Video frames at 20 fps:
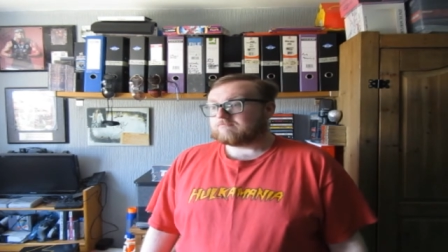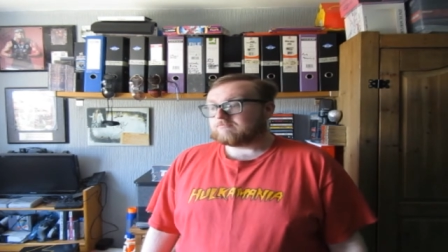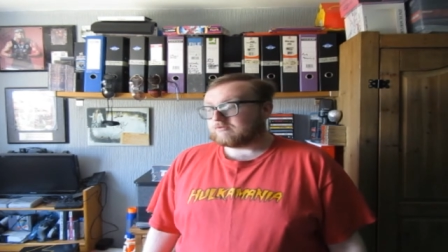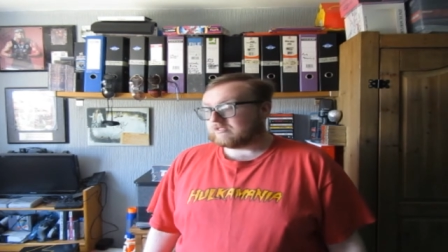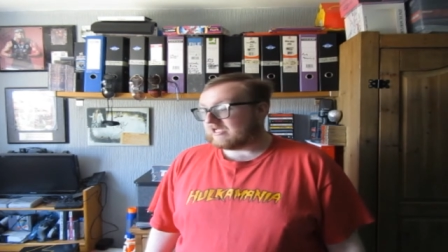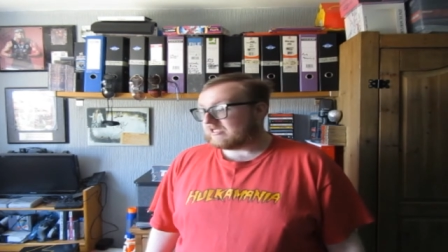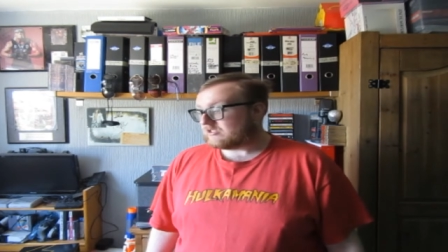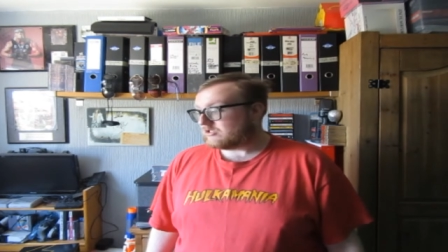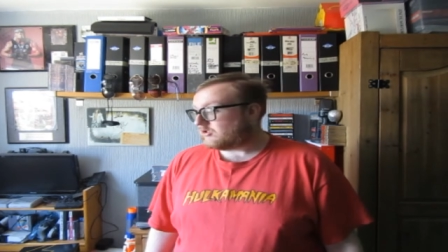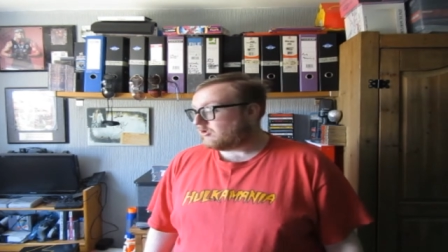but
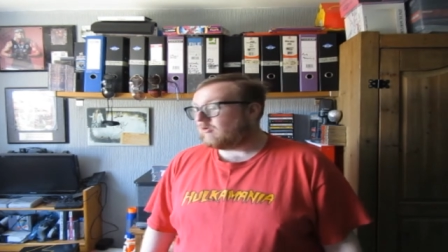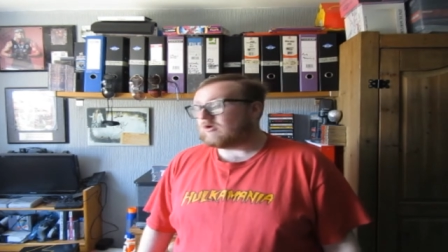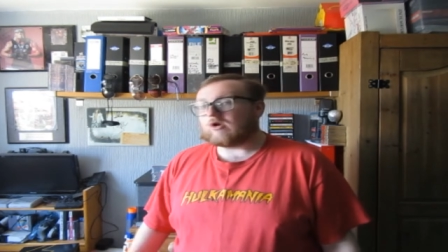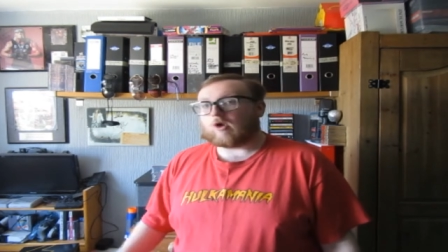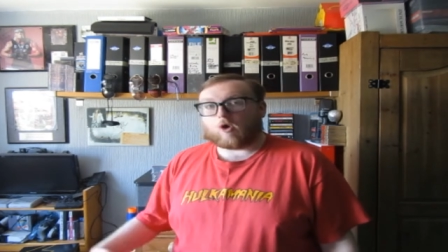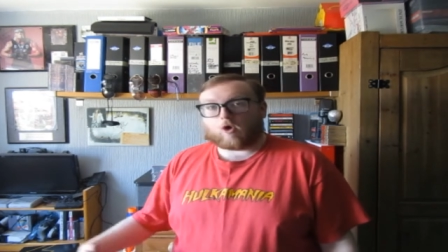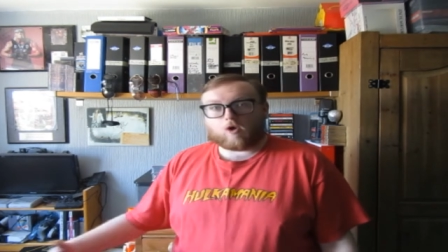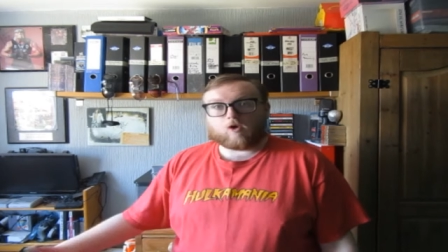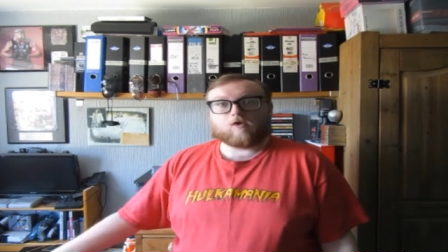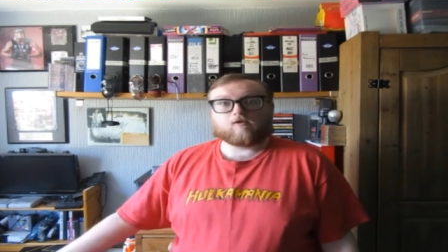that's going
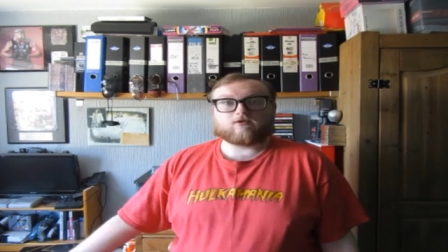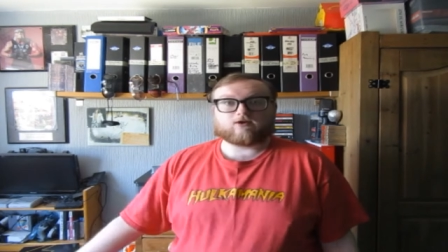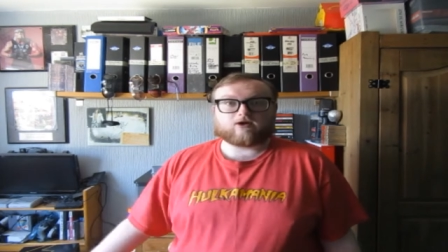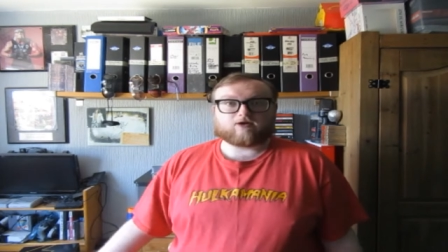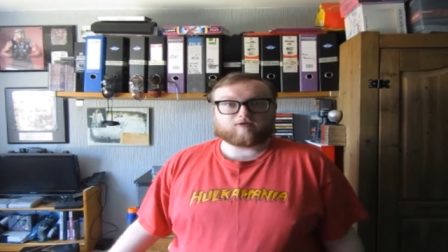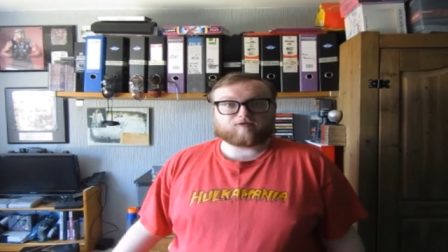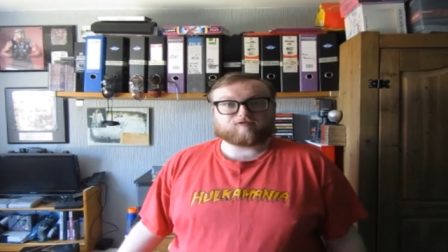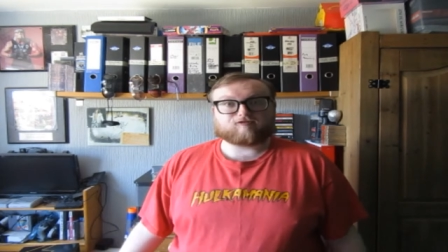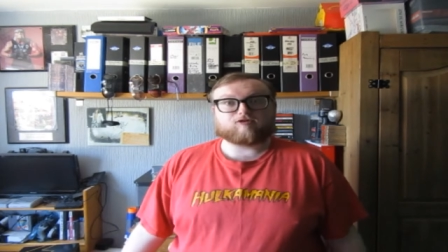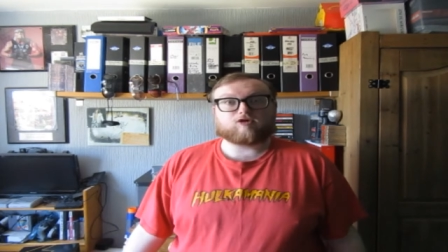
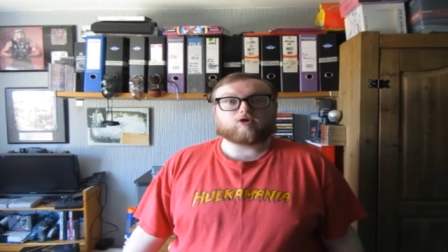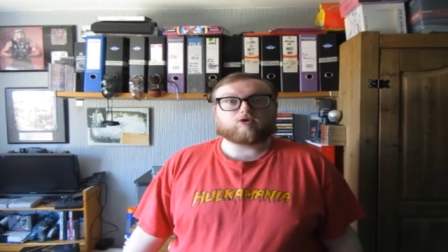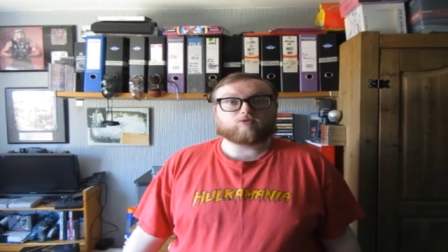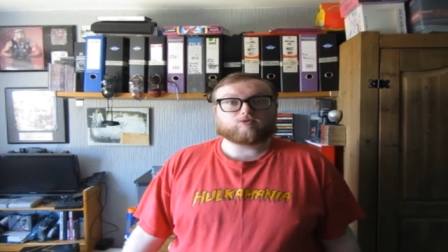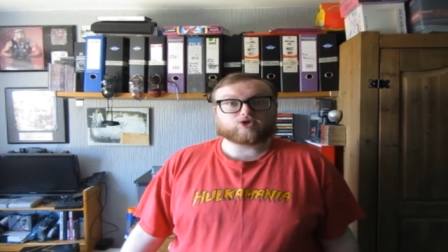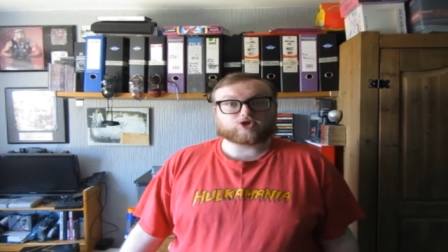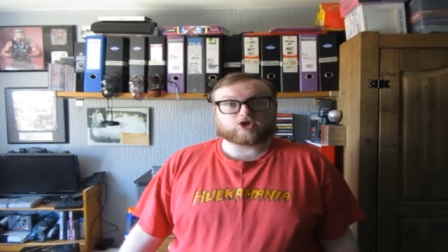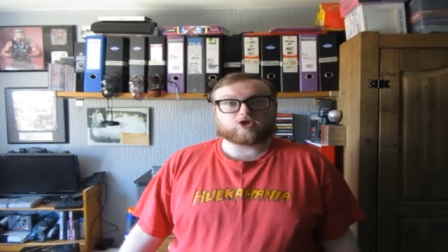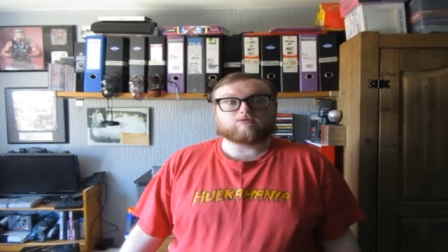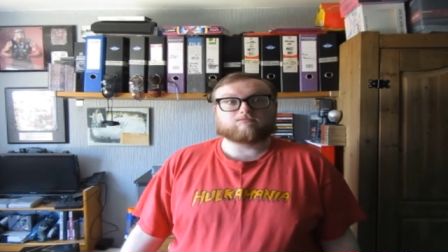over
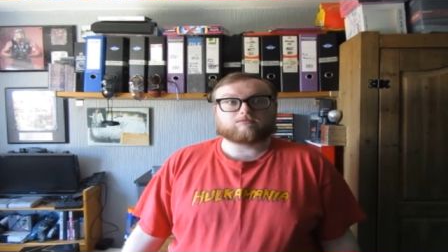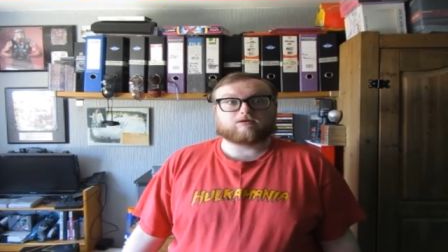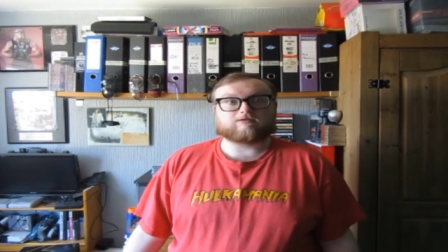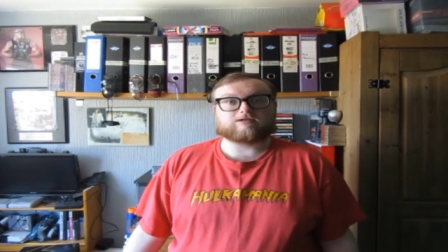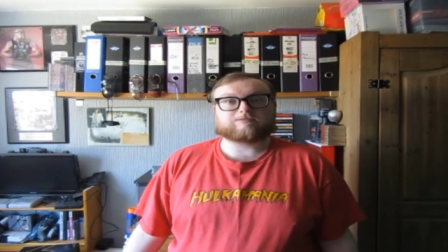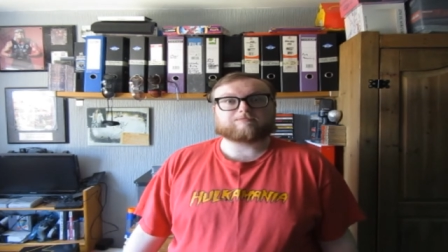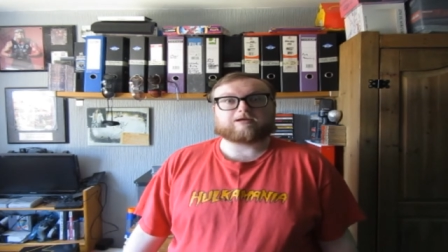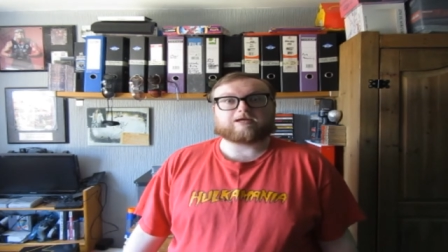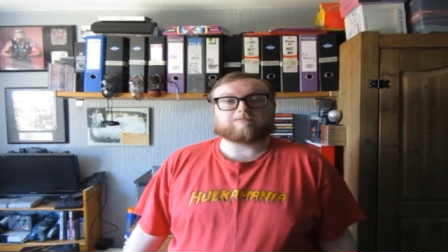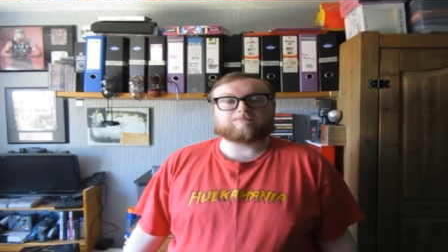through two
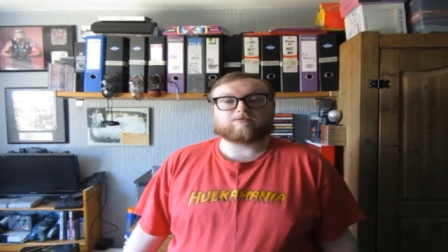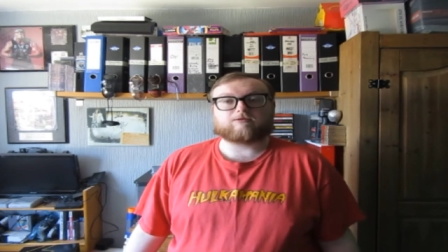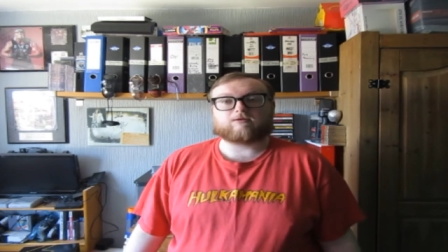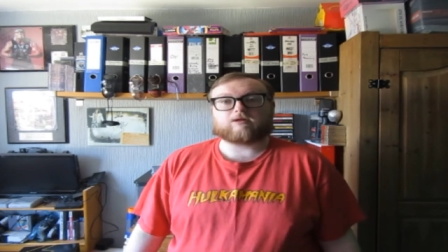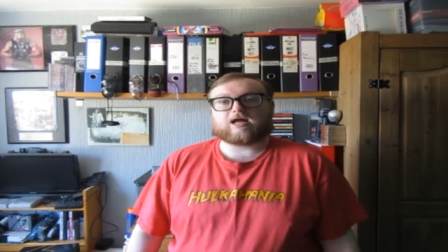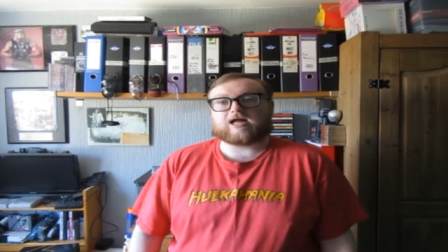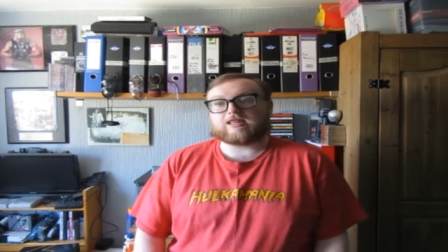months people